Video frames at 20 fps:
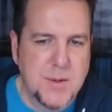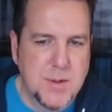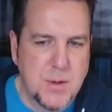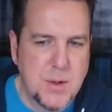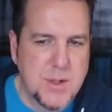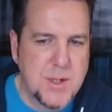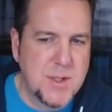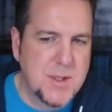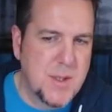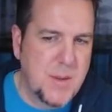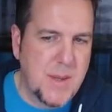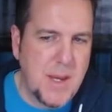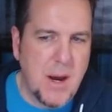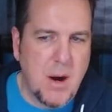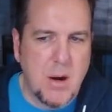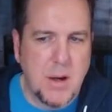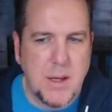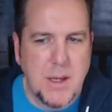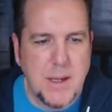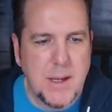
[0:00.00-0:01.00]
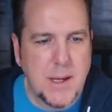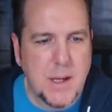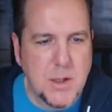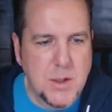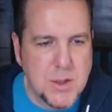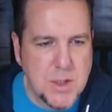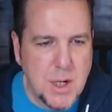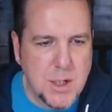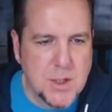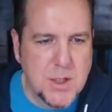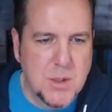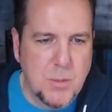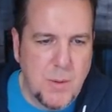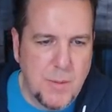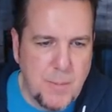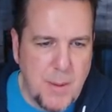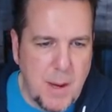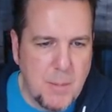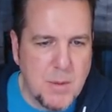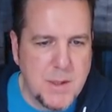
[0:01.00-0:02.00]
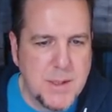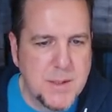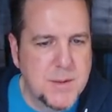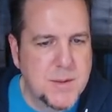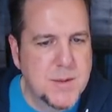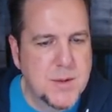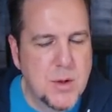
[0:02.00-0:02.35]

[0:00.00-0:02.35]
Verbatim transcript: searches in the area in conjunction with Pemberton